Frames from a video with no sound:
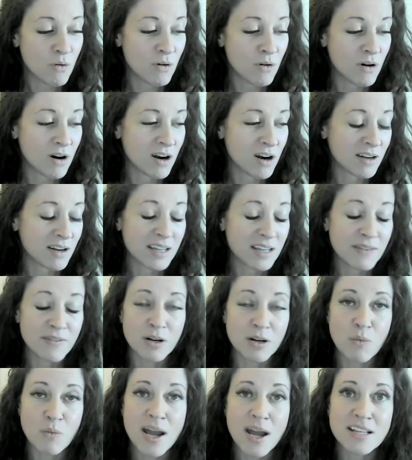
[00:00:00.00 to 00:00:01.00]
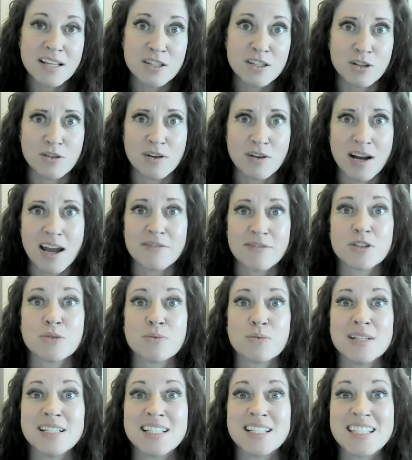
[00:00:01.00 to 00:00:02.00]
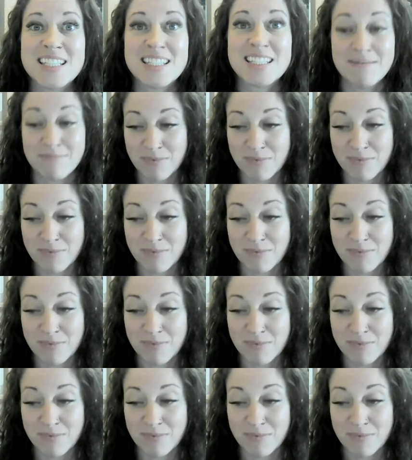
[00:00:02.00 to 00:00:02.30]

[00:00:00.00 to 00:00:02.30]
or given away, so you don't have to